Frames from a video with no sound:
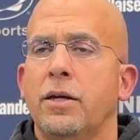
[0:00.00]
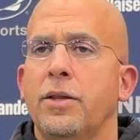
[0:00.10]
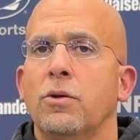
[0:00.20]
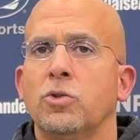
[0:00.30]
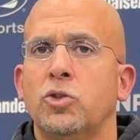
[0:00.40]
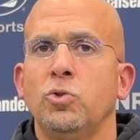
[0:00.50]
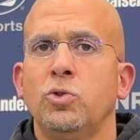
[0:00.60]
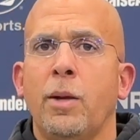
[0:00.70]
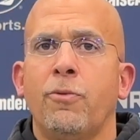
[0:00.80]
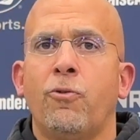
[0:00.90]

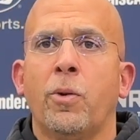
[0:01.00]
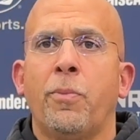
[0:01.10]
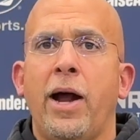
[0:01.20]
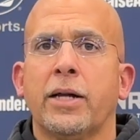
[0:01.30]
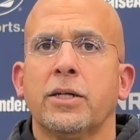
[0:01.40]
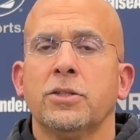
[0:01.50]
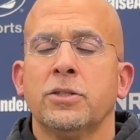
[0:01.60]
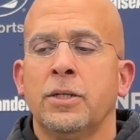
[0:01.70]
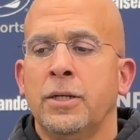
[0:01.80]
before practice.